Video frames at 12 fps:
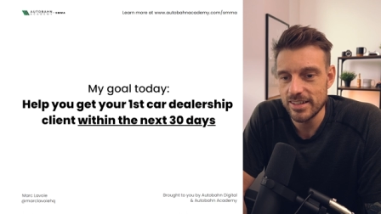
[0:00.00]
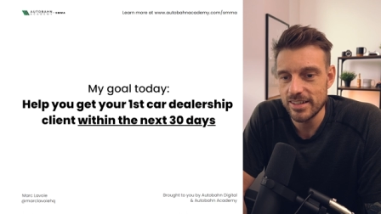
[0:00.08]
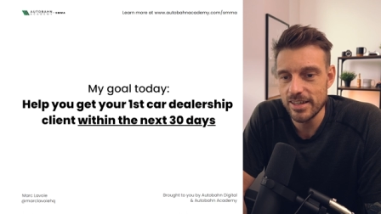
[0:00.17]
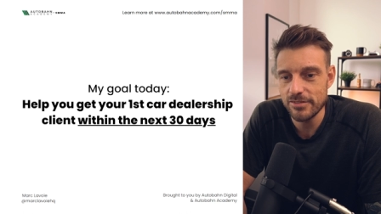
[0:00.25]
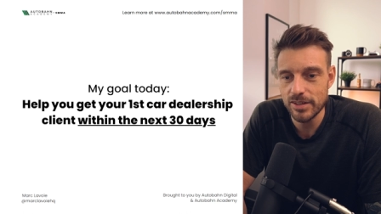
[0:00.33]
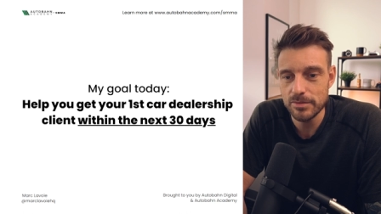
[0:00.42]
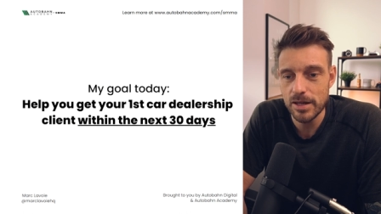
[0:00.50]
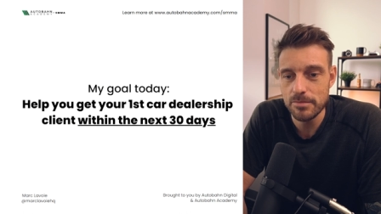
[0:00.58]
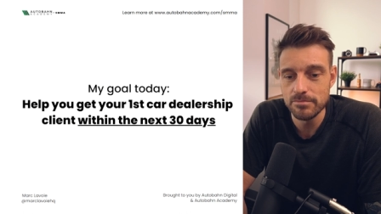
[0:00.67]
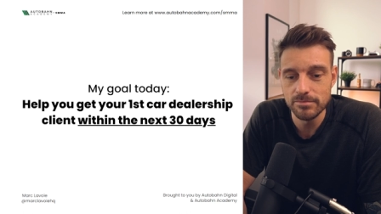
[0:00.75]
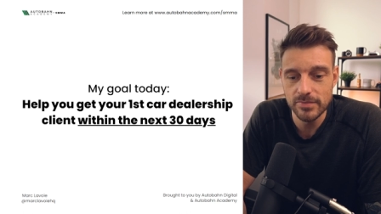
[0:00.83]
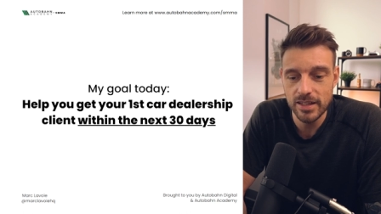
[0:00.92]
giving
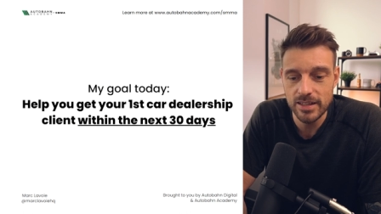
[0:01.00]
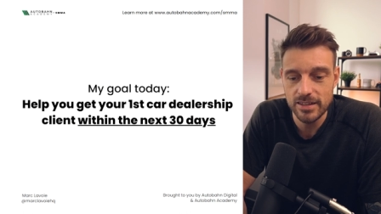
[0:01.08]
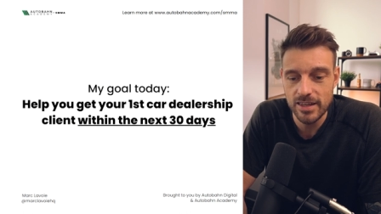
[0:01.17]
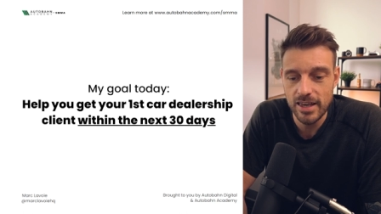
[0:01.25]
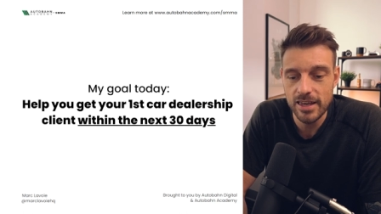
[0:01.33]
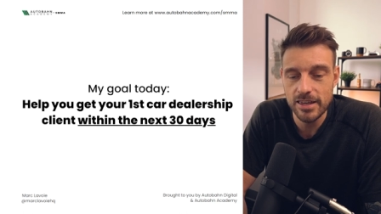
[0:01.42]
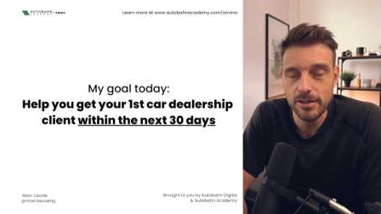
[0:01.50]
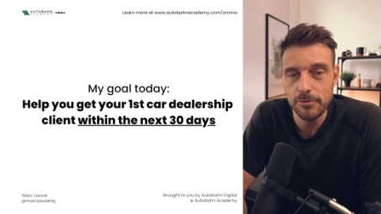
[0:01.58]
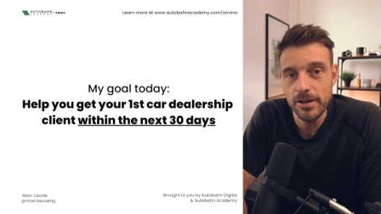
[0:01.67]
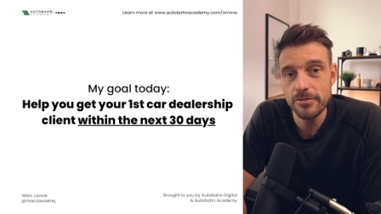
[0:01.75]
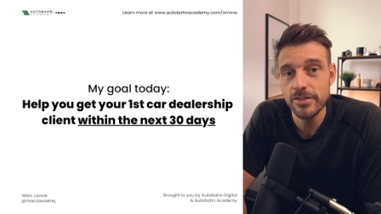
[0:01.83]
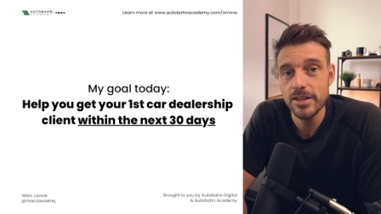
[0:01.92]
them like a
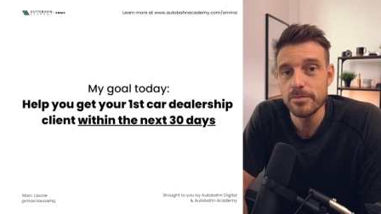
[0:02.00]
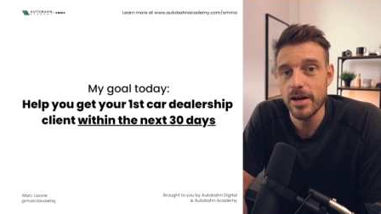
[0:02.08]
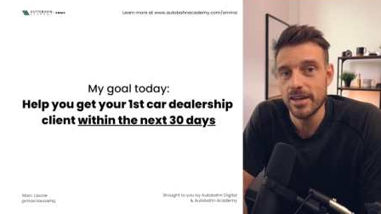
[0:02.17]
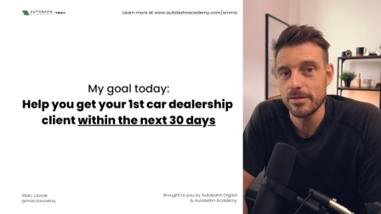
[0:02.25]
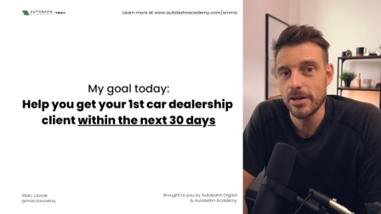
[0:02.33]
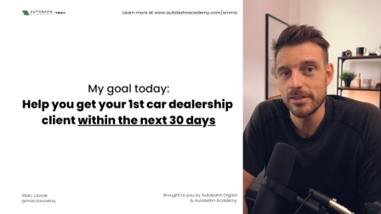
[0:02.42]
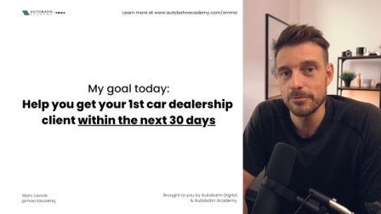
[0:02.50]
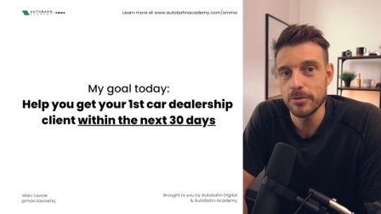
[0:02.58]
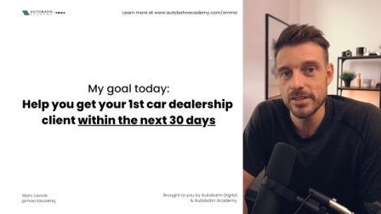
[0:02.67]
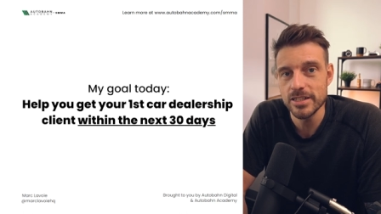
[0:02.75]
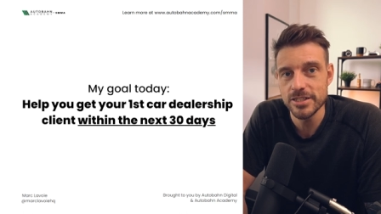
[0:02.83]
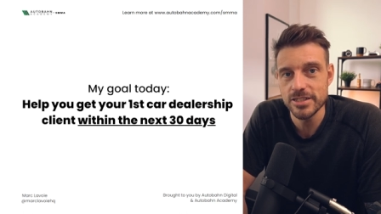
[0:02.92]
great feedback about
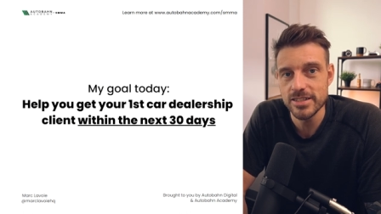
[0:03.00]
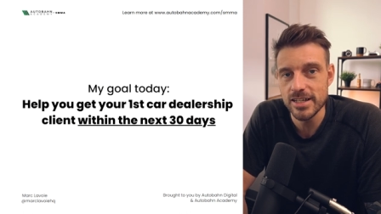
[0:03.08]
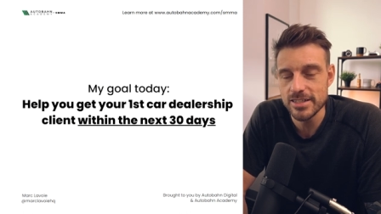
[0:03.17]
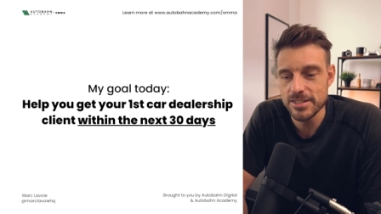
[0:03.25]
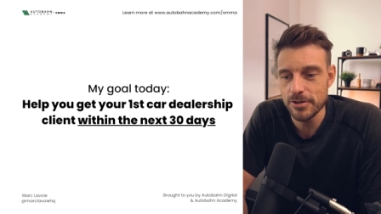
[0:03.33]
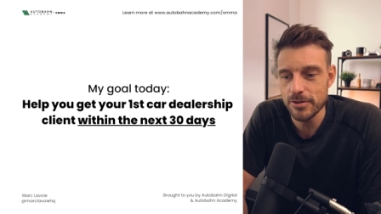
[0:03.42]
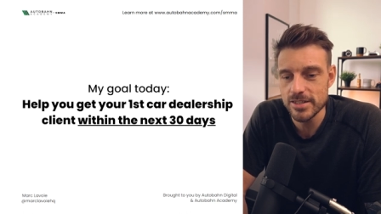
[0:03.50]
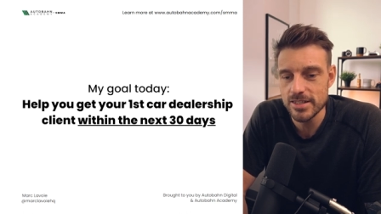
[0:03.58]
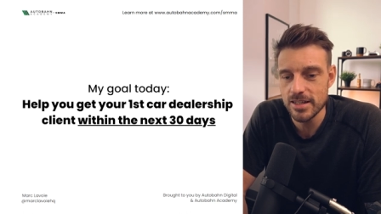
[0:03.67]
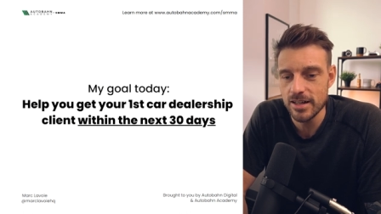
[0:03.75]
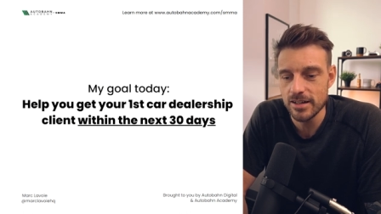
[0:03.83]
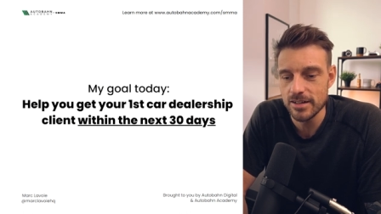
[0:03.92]
what they just did. So
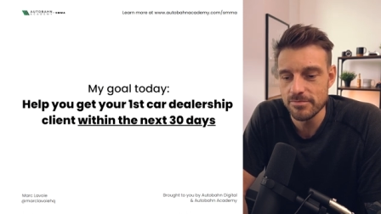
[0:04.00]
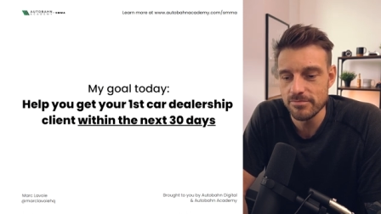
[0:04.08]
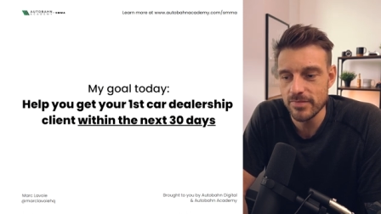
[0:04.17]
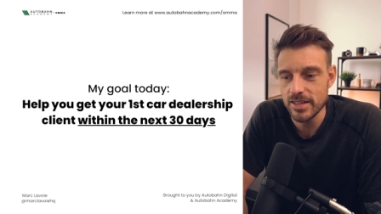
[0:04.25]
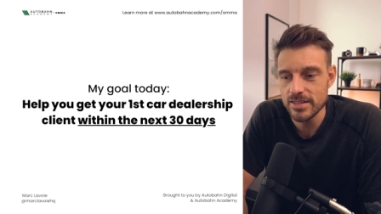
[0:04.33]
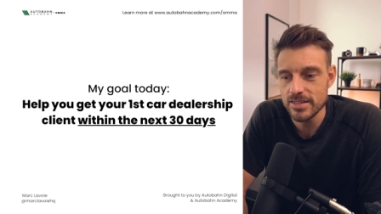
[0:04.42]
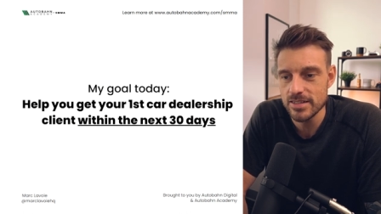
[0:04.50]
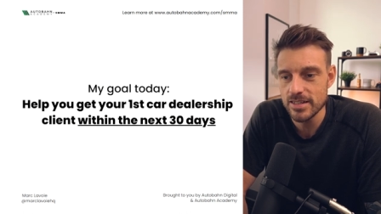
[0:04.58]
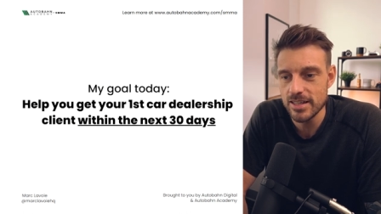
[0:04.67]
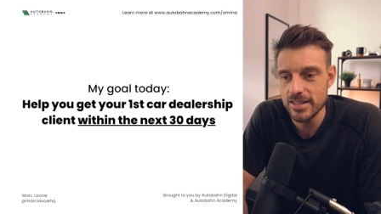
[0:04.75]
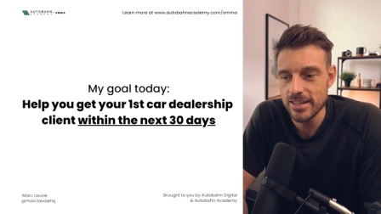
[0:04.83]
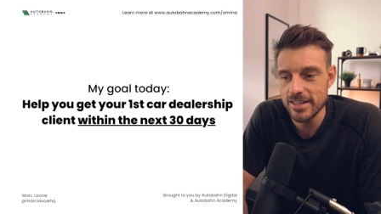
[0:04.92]
it's um, it's
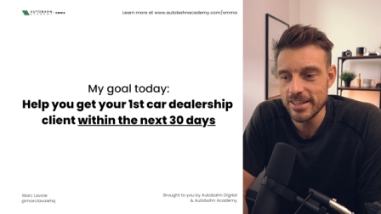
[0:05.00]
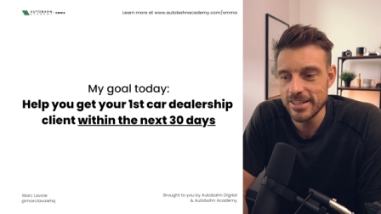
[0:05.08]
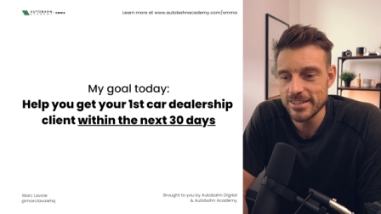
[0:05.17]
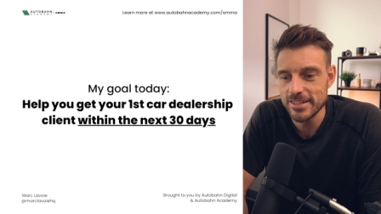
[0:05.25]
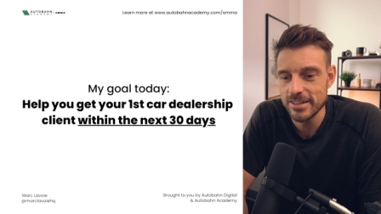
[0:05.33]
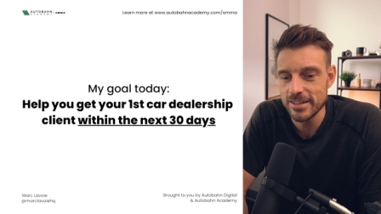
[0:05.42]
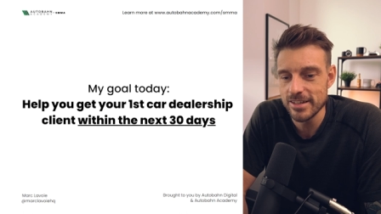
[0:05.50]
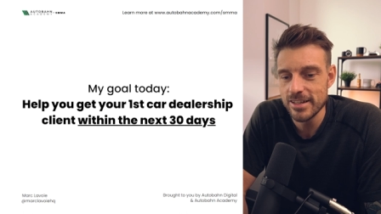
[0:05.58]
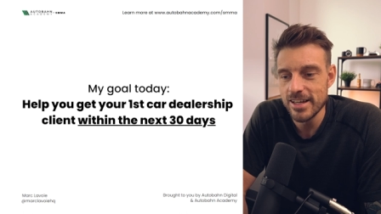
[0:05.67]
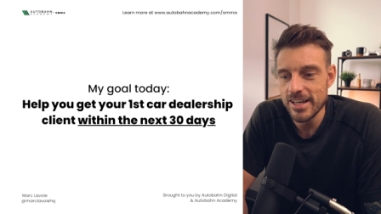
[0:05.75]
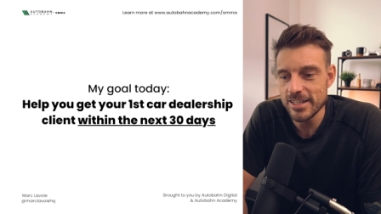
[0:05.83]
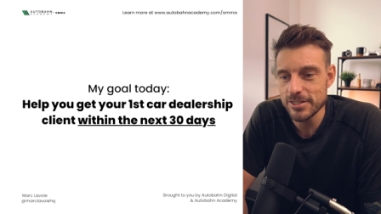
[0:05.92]
it, it's a
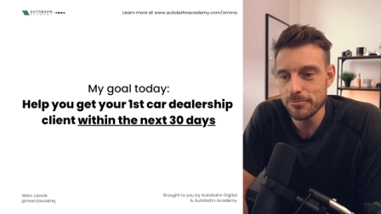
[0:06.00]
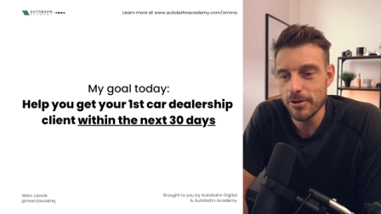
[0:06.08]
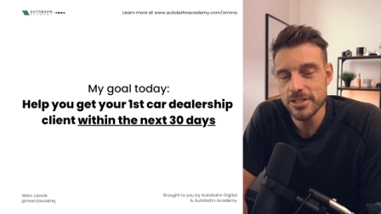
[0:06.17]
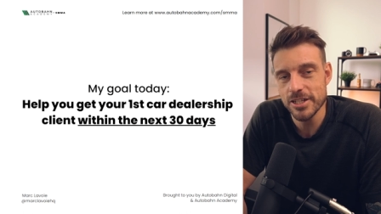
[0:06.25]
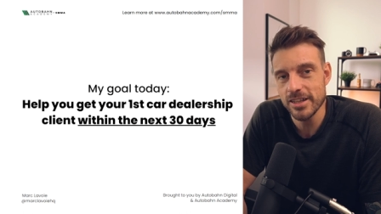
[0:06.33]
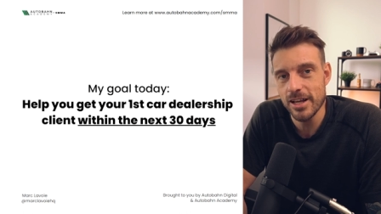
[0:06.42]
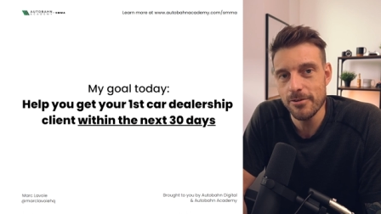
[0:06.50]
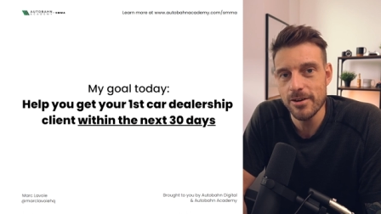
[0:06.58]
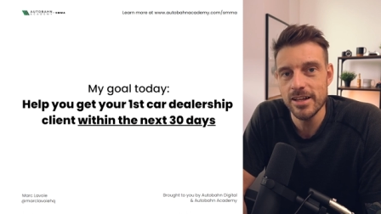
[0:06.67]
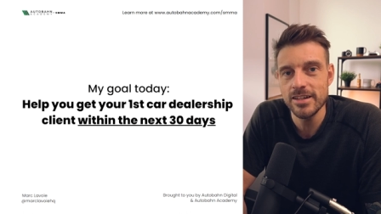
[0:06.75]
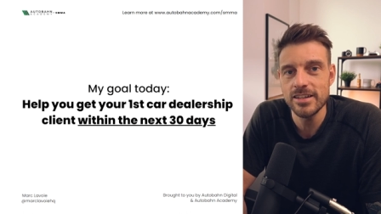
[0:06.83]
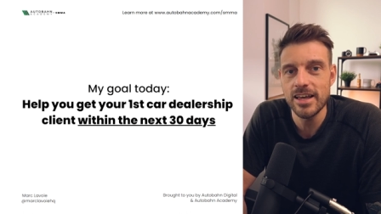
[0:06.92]
it's a rush on their
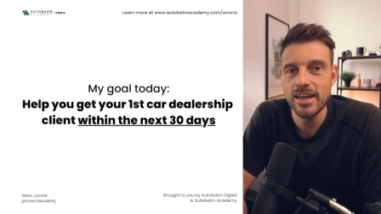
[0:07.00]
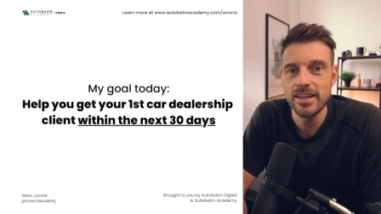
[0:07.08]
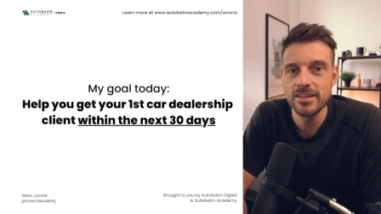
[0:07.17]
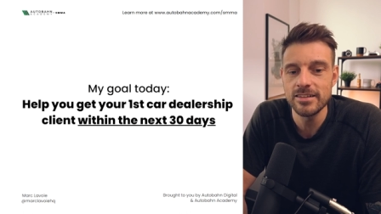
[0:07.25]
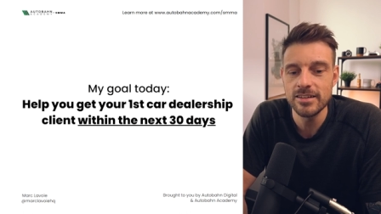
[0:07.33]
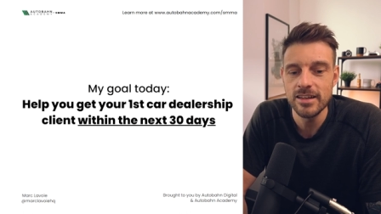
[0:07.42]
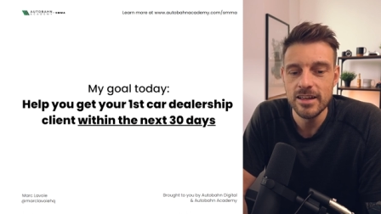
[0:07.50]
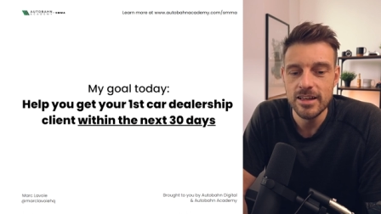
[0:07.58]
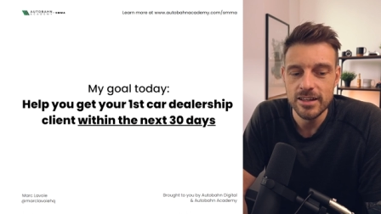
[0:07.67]
end, and